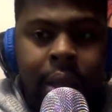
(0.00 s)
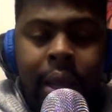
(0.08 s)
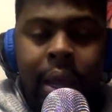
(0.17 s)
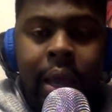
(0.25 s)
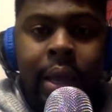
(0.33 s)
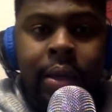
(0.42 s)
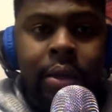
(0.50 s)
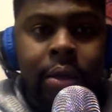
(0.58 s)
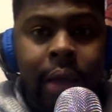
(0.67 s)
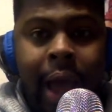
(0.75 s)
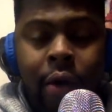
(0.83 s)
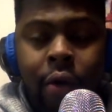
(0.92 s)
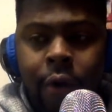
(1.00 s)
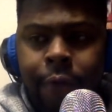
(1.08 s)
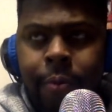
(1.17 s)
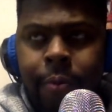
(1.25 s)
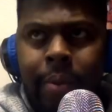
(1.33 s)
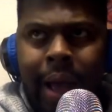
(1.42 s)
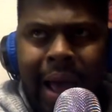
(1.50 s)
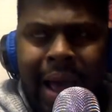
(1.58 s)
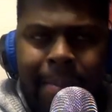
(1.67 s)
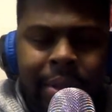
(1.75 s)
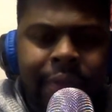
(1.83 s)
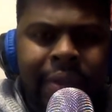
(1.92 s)
And, you know, Al Horford, I
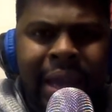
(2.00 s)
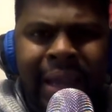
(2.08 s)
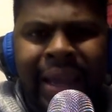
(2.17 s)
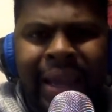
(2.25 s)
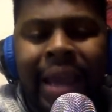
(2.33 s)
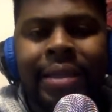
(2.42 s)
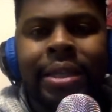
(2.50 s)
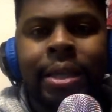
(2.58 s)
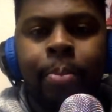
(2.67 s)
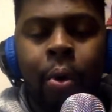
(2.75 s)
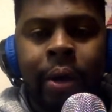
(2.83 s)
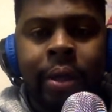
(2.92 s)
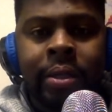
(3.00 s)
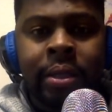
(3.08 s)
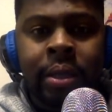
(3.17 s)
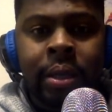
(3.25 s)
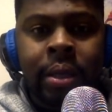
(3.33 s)
believe he had like 18 points.